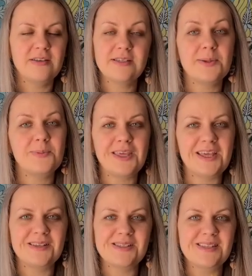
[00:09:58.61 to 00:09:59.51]
Something
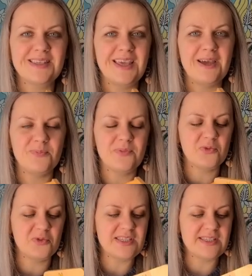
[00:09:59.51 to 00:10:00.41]
else. Yeah,
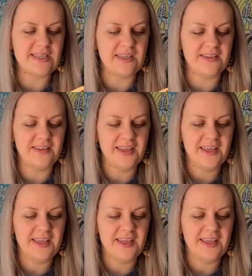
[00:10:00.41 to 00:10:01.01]
it was a set.